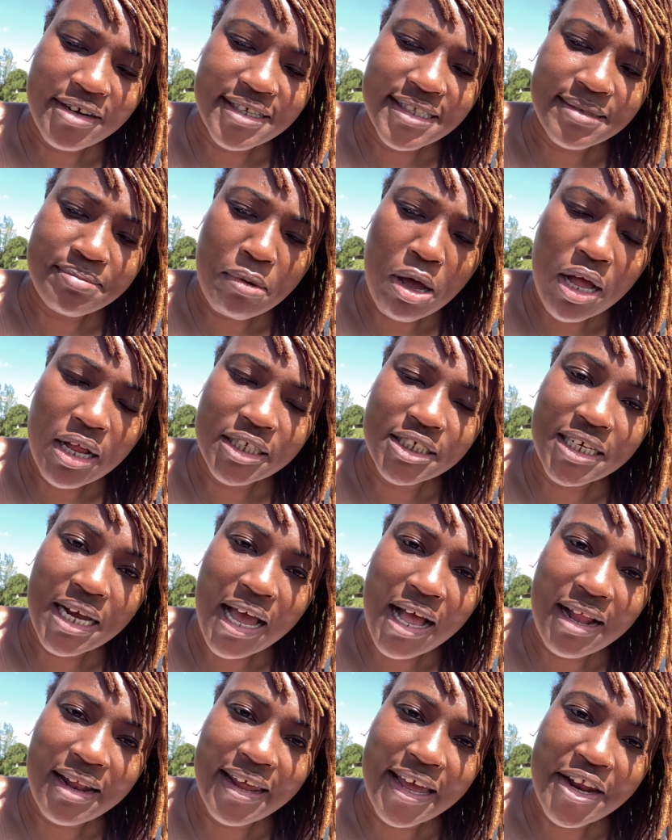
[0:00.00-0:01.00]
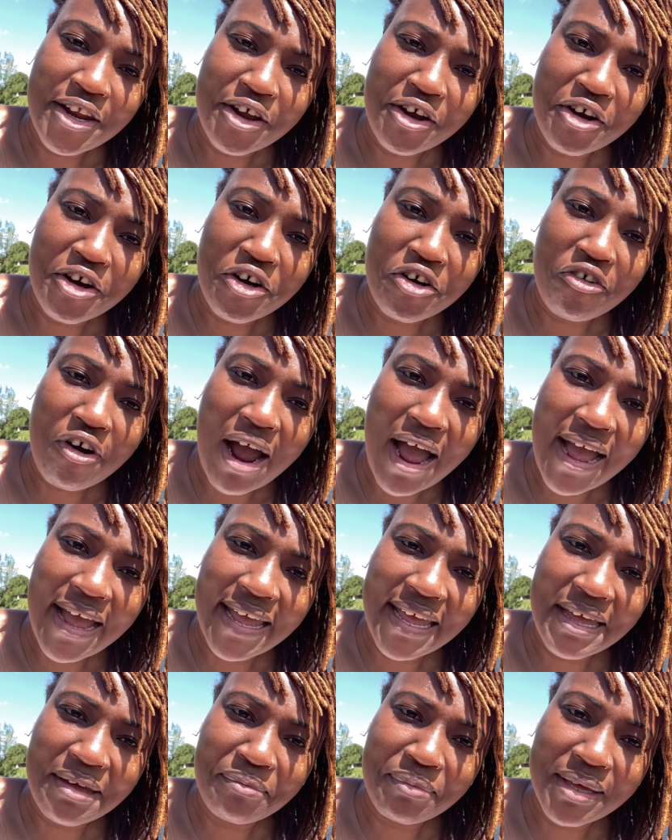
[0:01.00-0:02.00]
a small child and you're
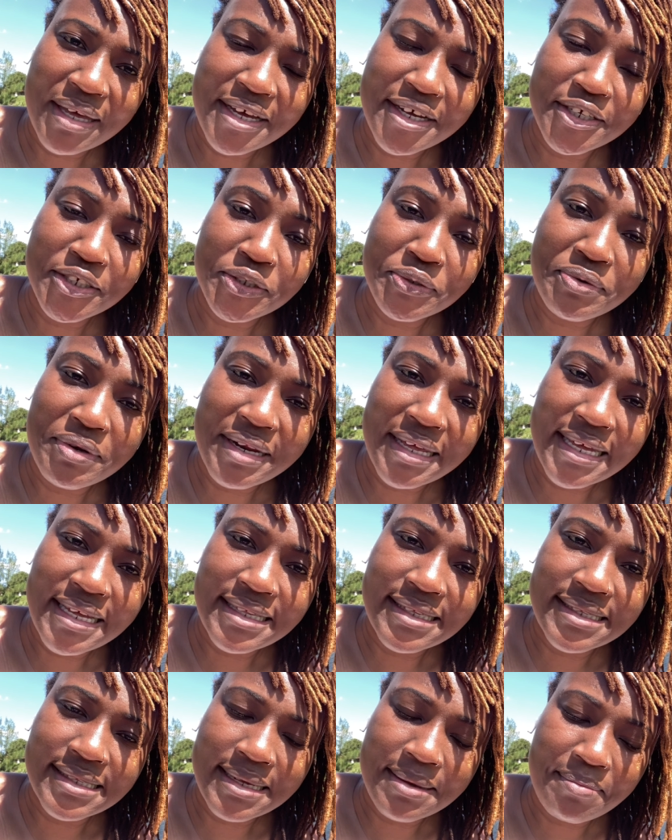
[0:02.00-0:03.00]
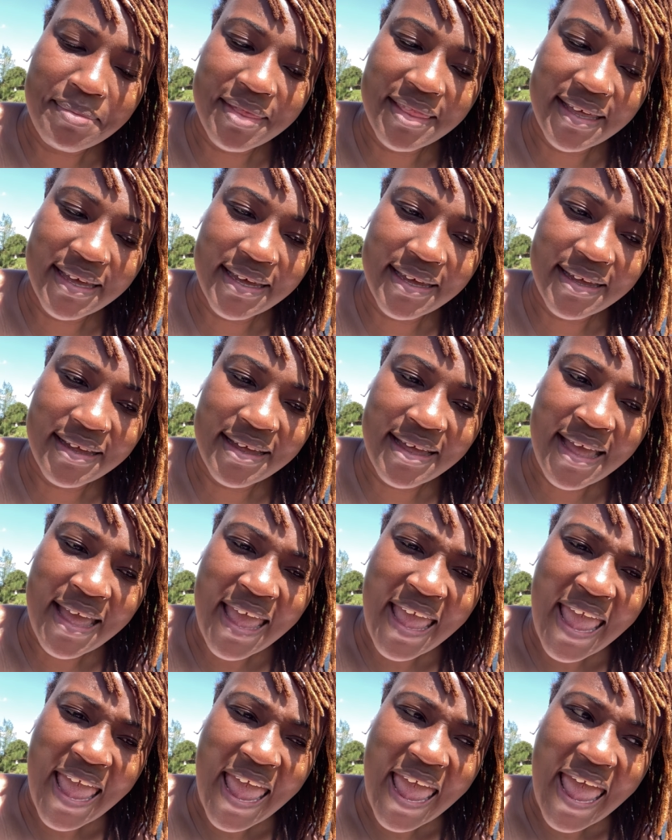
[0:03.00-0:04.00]
crying because you need something
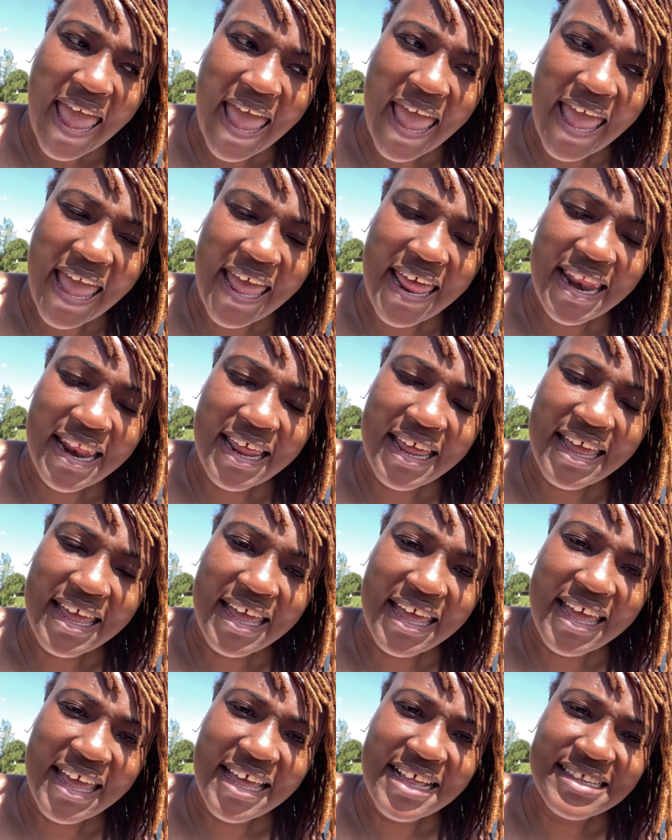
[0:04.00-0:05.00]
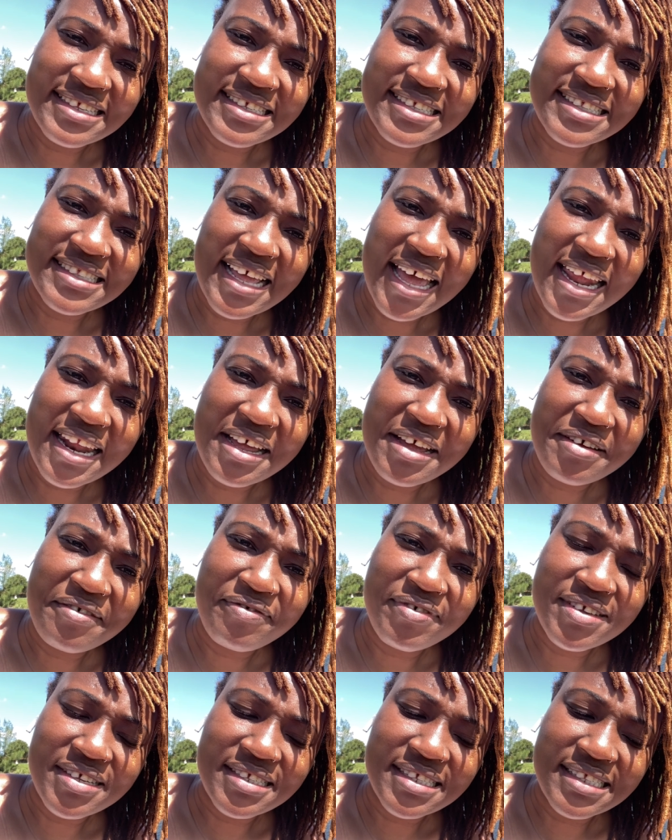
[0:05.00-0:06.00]
and instead
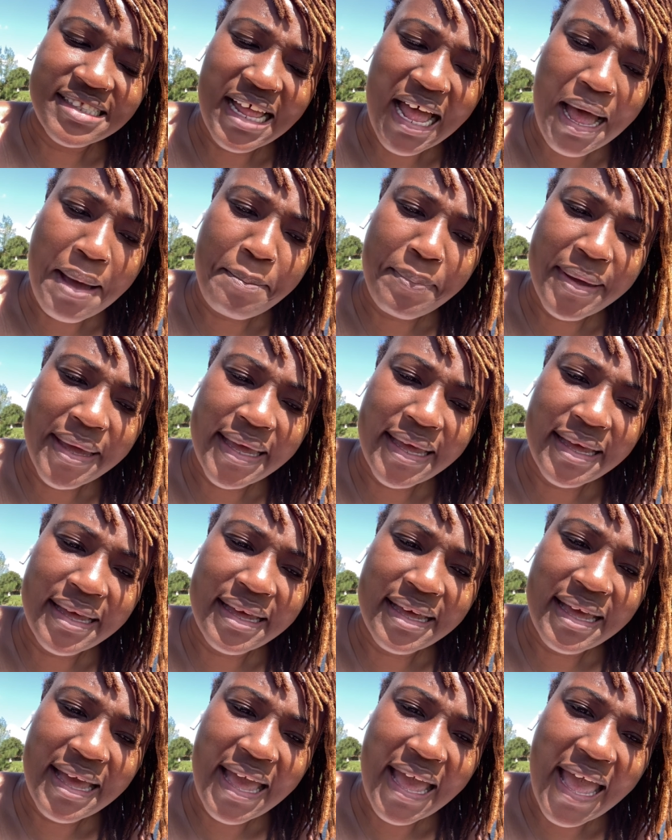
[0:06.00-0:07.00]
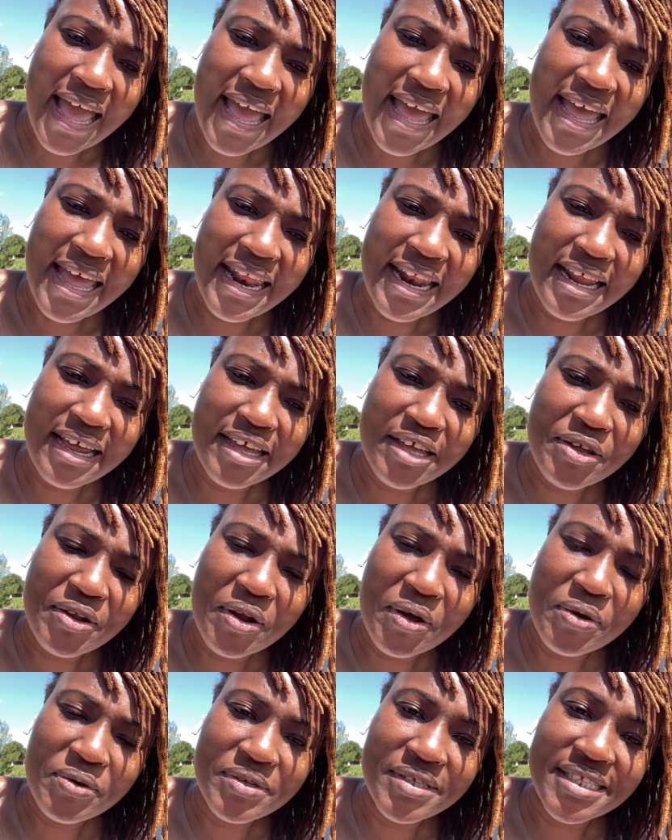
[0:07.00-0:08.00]
of stopping and you
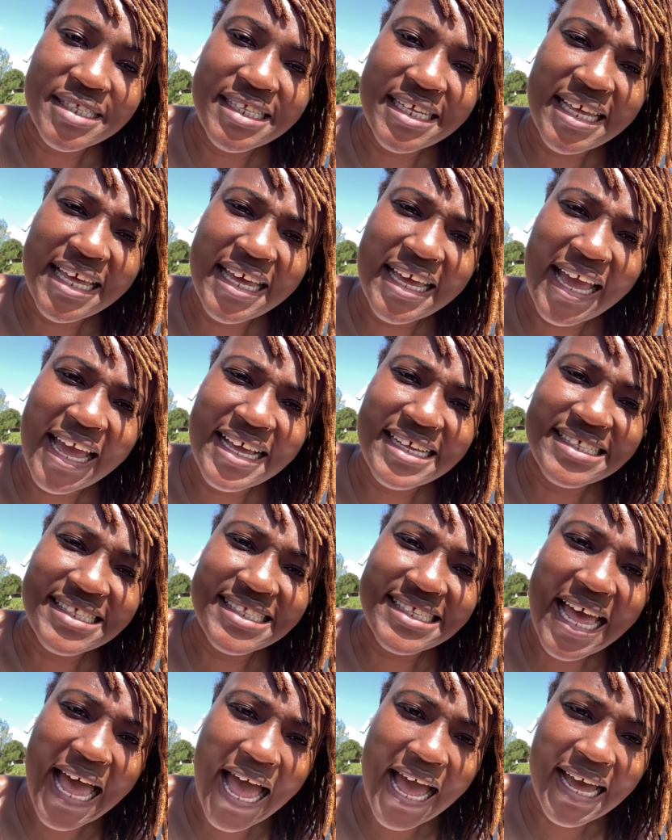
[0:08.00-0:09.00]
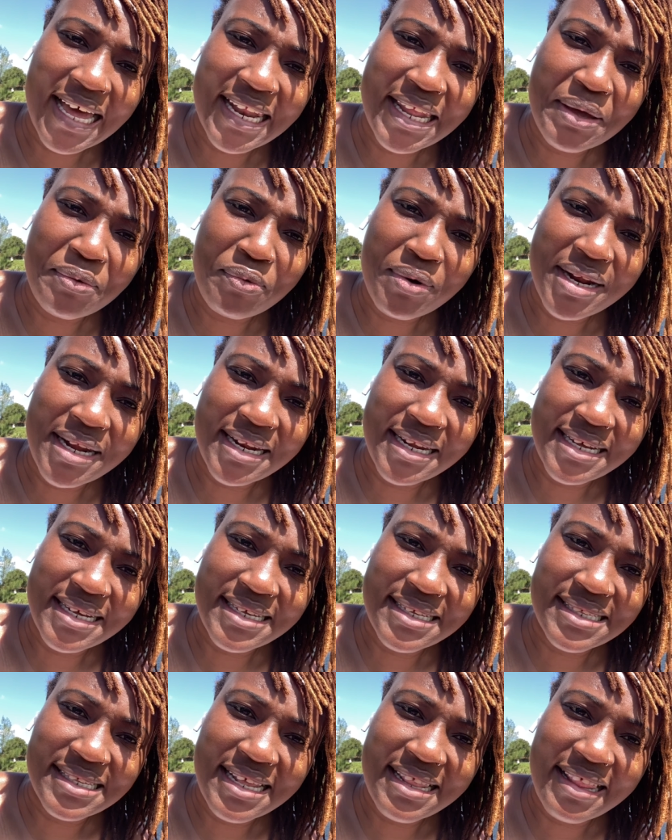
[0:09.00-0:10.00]
know seeing exactly what it
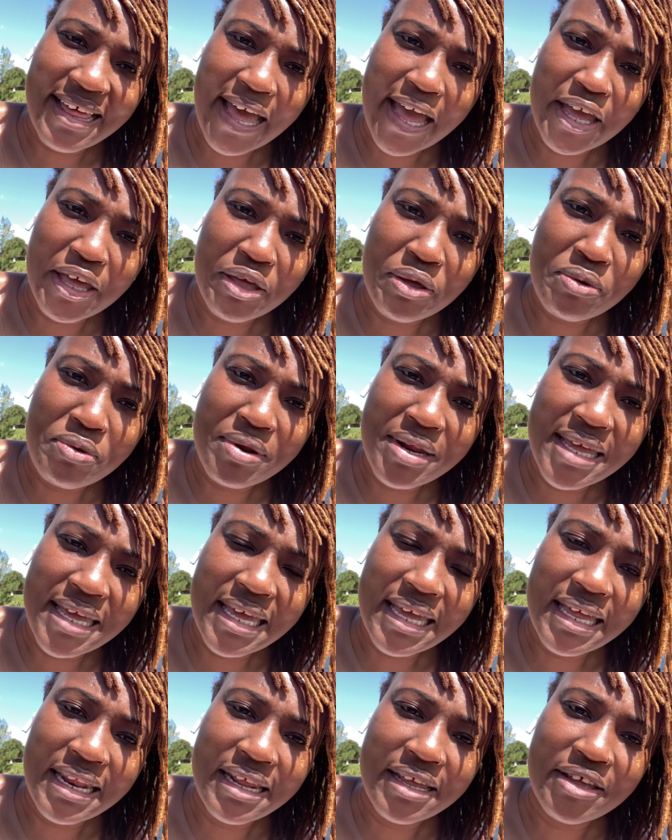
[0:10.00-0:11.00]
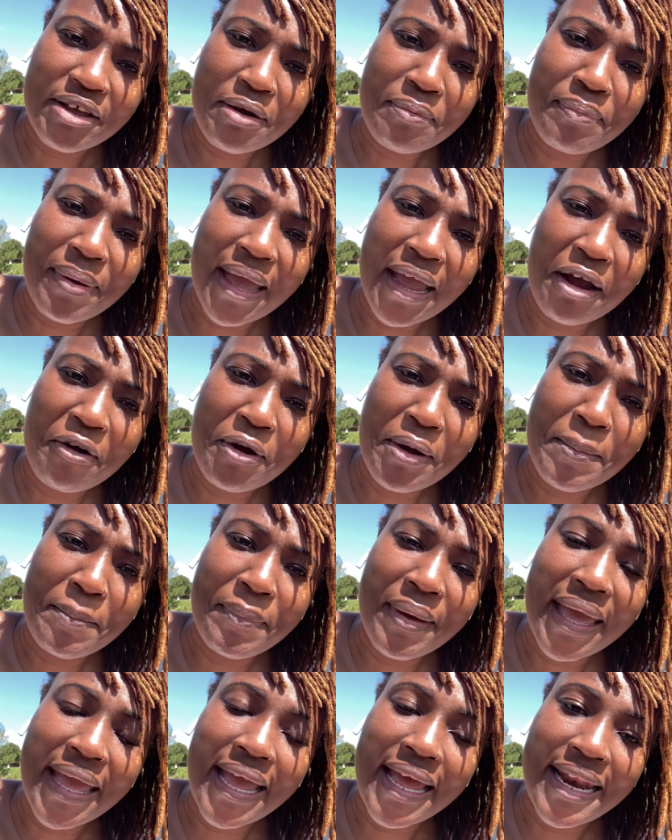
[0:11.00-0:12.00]
is that you need your parent
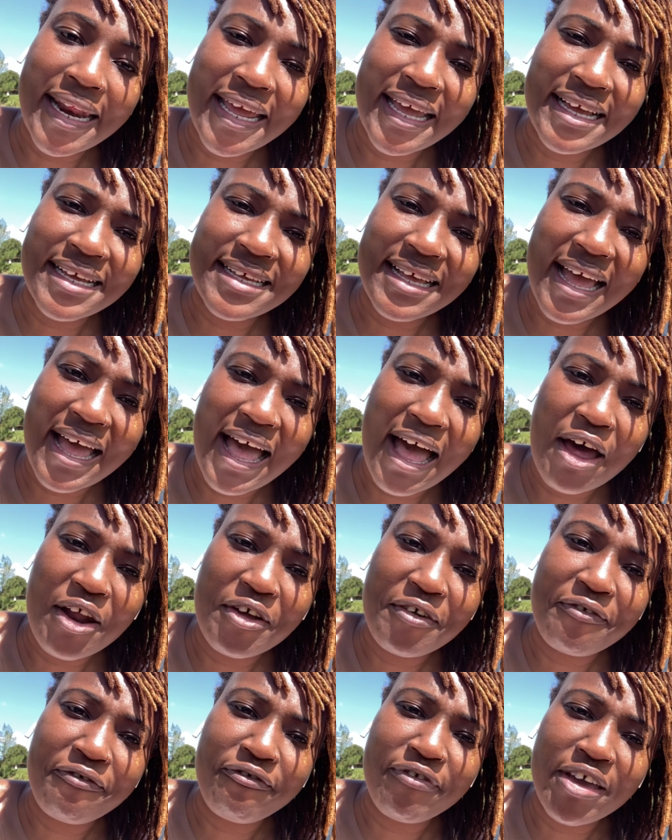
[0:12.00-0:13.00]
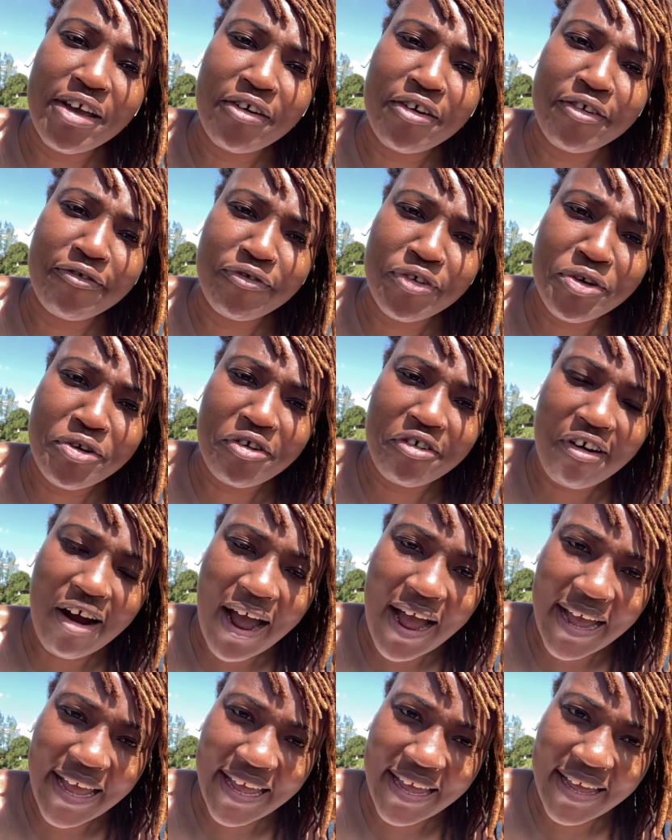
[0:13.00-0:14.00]
panic out of fear of you
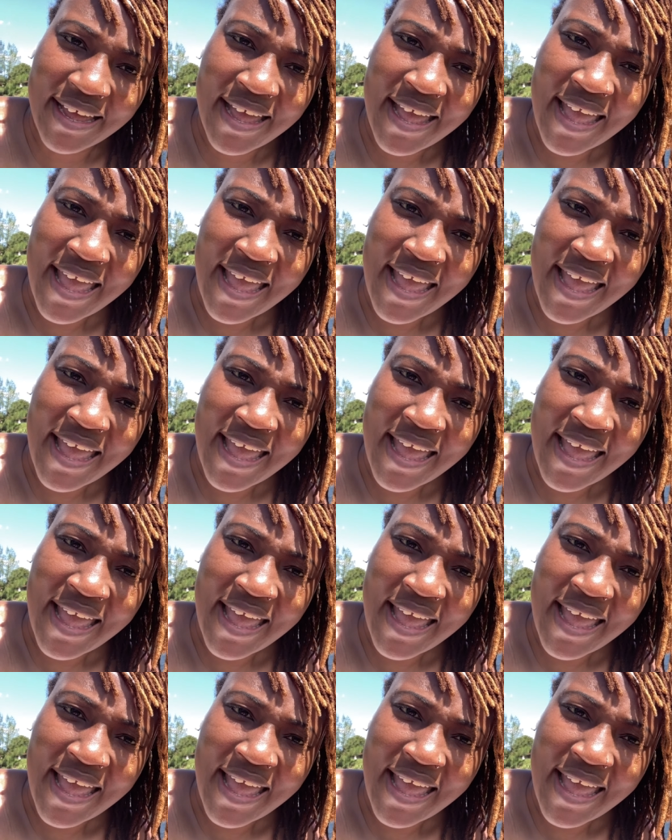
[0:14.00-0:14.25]
crying